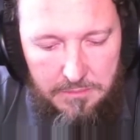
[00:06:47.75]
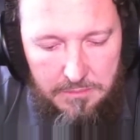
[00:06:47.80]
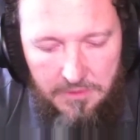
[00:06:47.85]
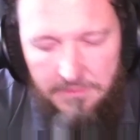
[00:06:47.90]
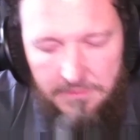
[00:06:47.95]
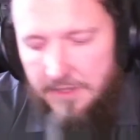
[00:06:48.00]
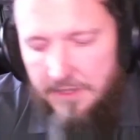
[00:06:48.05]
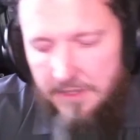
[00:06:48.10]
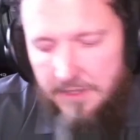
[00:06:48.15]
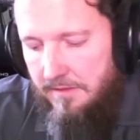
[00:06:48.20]

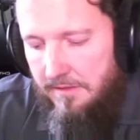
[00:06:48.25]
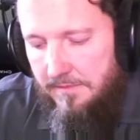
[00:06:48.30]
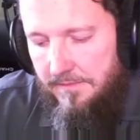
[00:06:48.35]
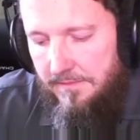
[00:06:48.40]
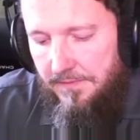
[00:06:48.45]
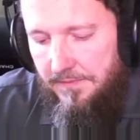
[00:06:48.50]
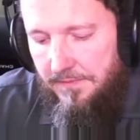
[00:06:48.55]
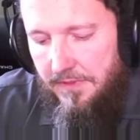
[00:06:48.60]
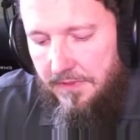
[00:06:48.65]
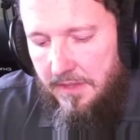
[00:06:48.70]
prevent
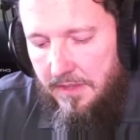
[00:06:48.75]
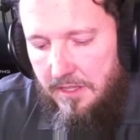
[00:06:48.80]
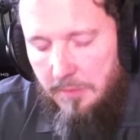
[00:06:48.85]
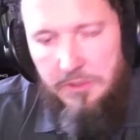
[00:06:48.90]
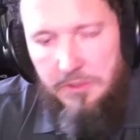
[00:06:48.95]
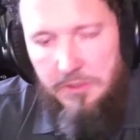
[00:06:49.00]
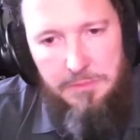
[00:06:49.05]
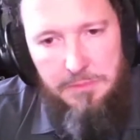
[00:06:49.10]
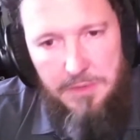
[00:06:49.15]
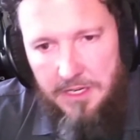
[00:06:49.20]

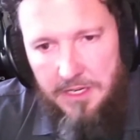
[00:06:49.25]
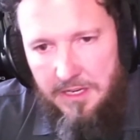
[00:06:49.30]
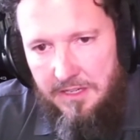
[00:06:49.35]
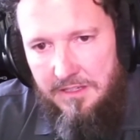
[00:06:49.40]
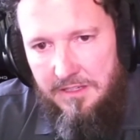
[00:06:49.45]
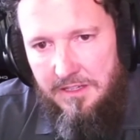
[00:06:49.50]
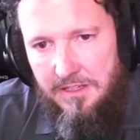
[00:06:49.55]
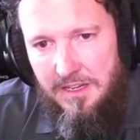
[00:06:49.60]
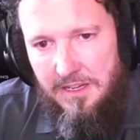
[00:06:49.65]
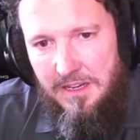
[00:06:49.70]
double
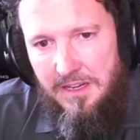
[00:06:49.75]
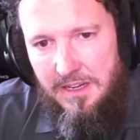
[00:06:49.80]
spend,